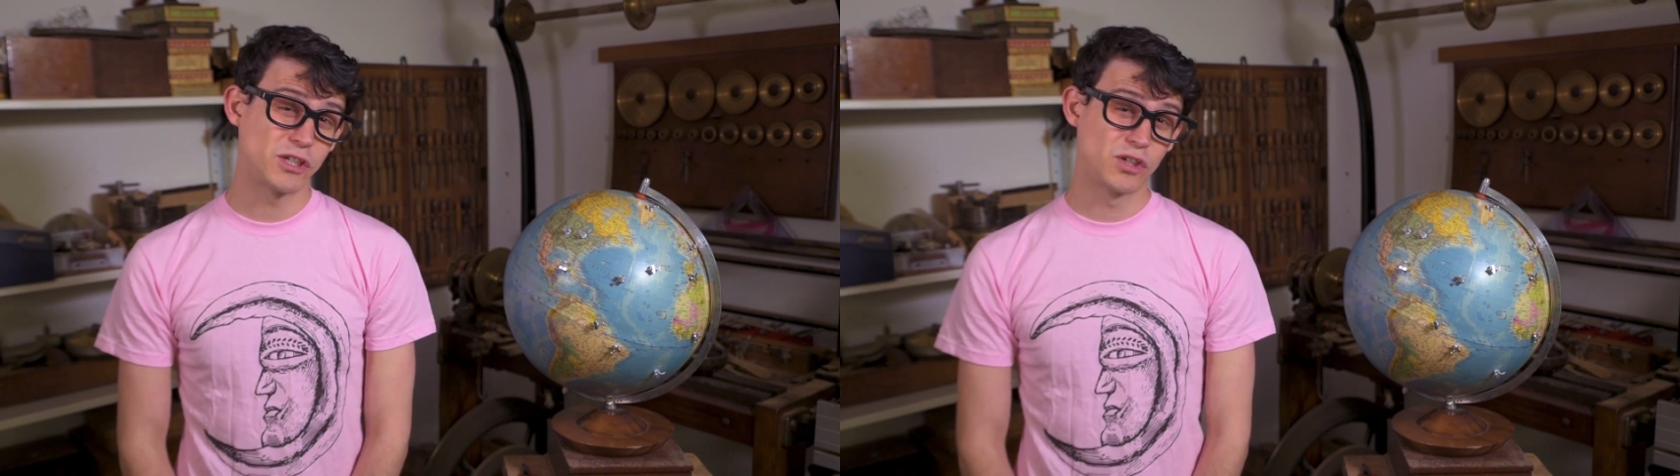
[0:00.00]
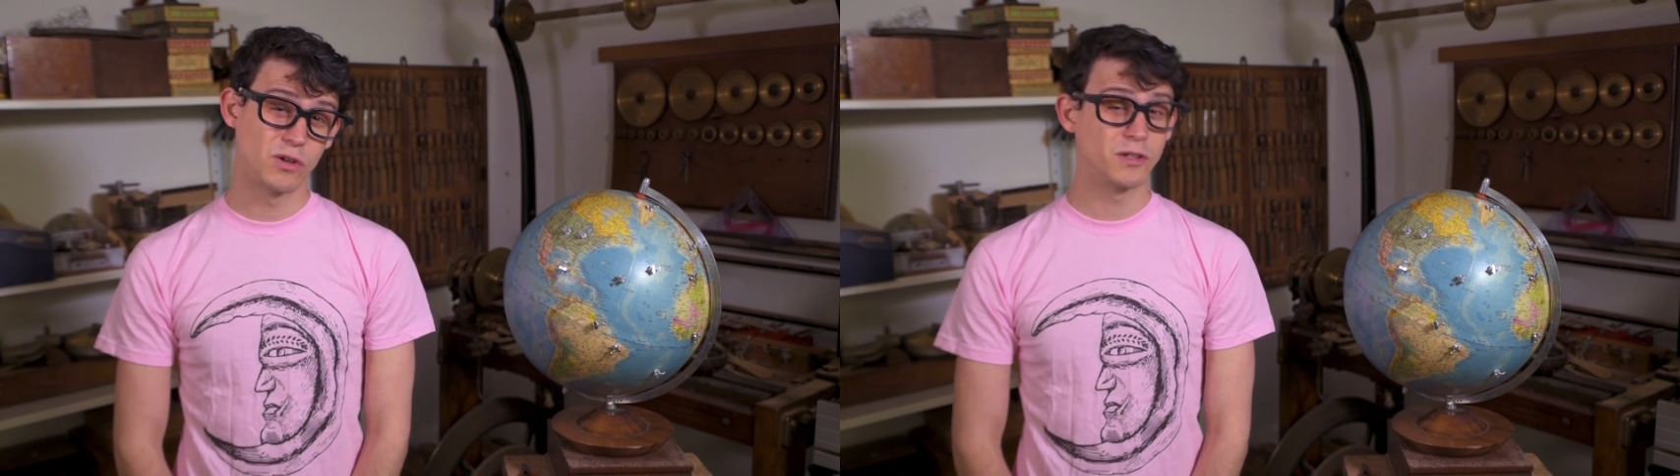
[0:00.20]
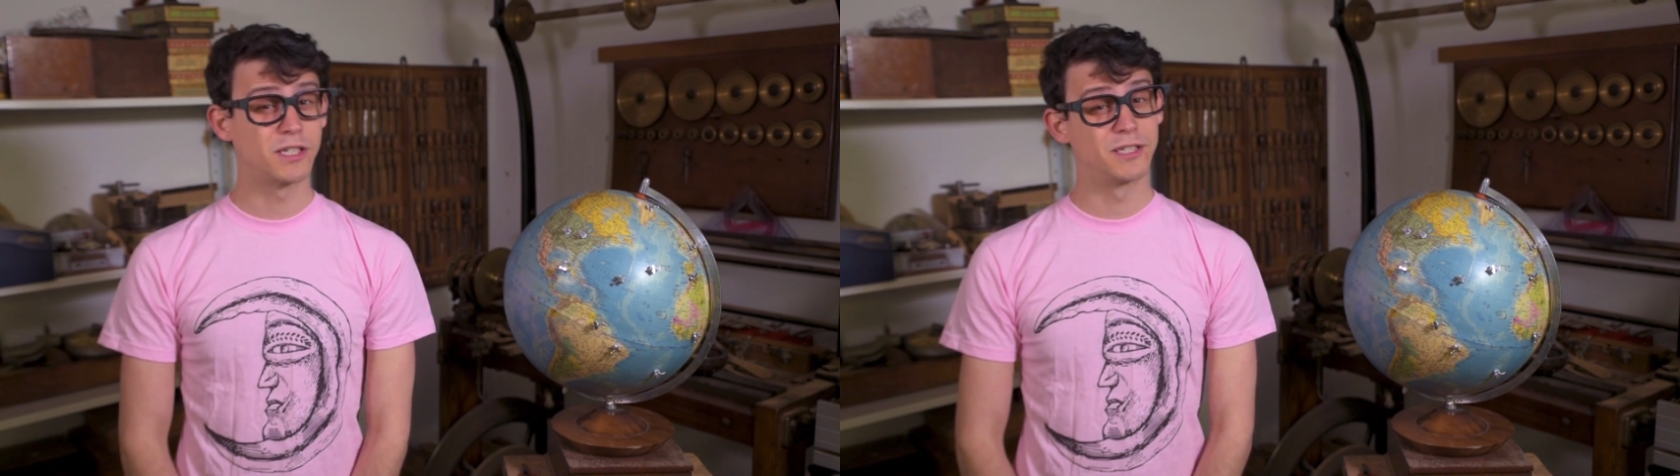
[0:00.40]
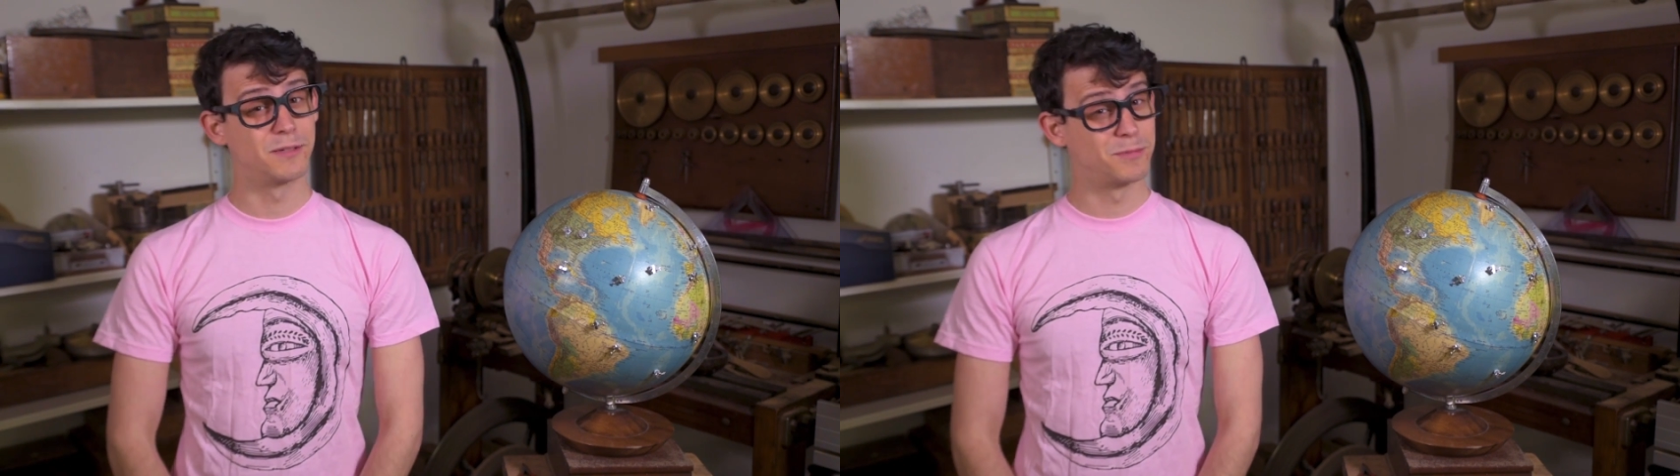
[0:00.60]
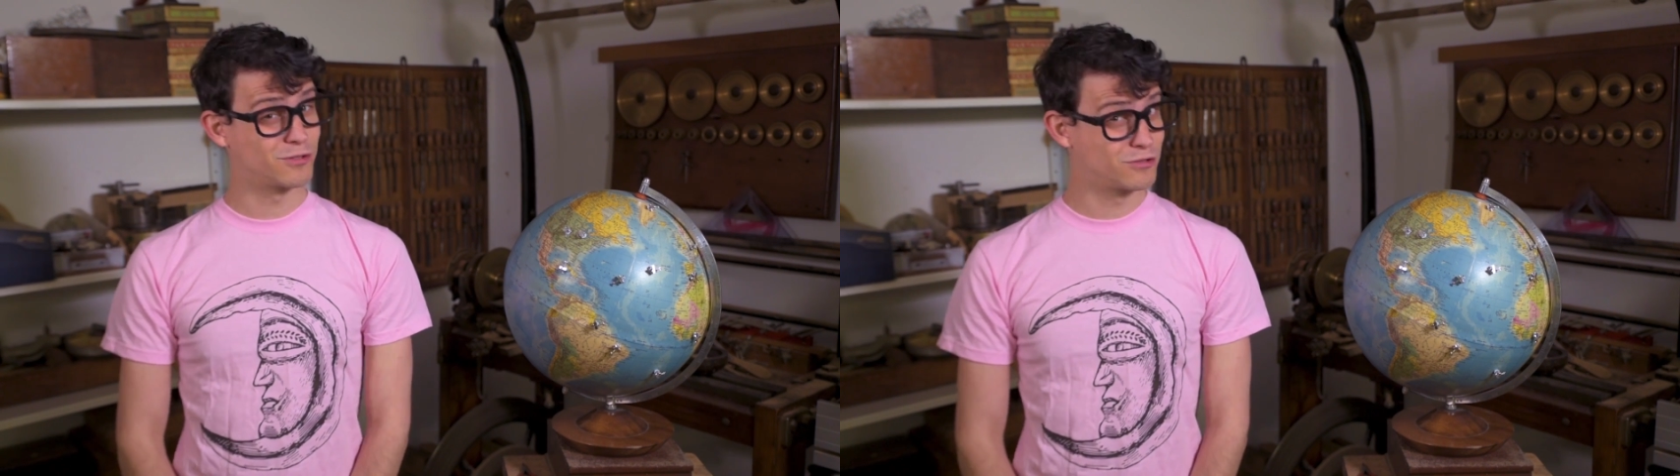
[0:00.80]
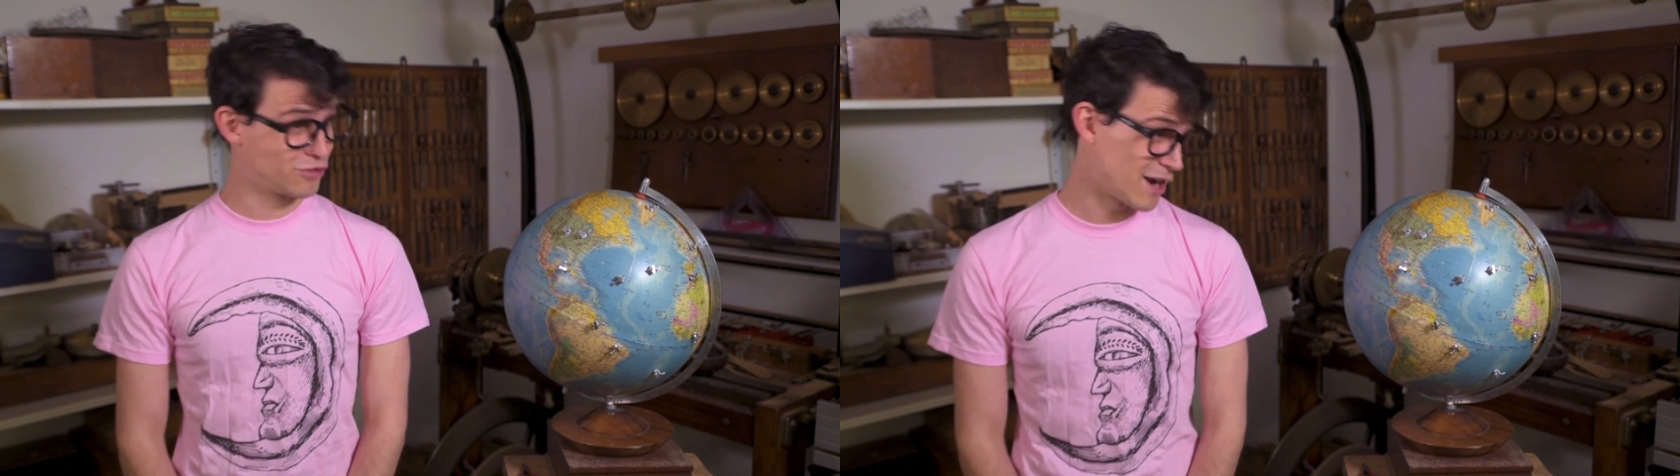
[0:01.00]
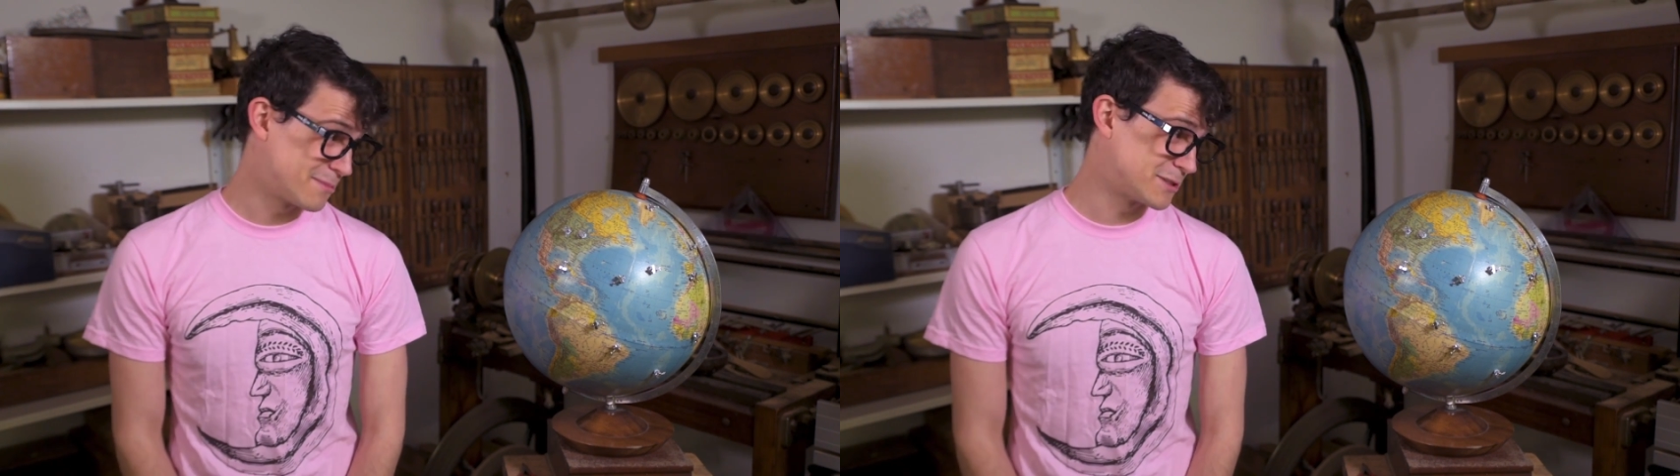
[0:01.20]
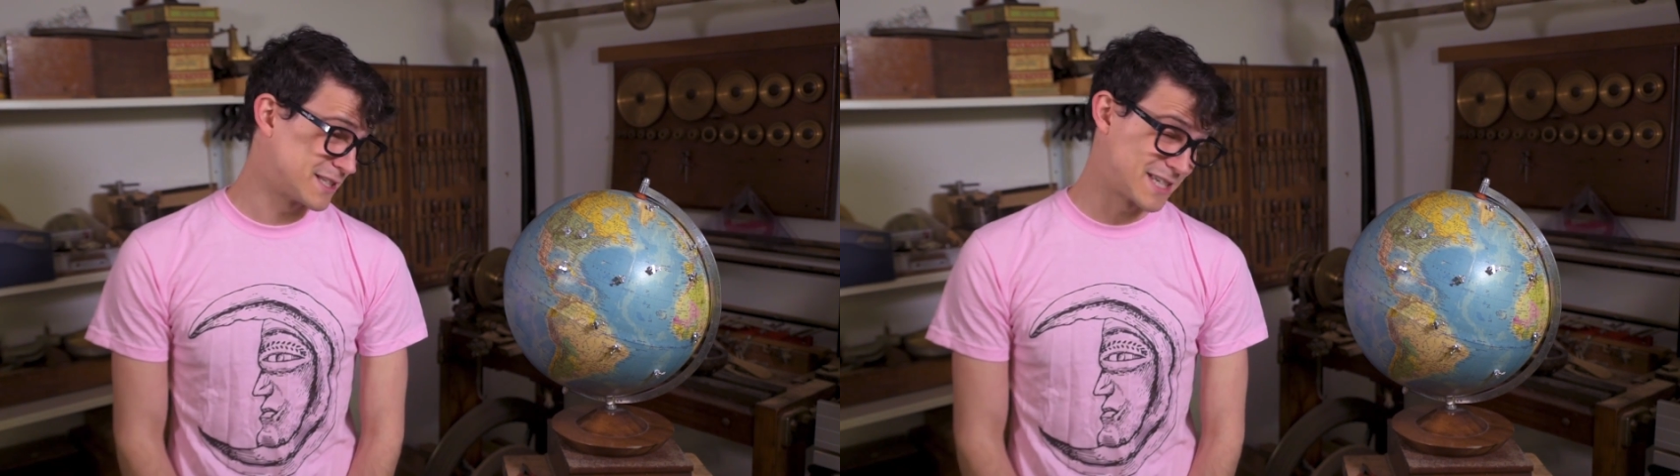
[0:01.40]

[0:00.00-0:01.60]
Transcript: sure to subscribe to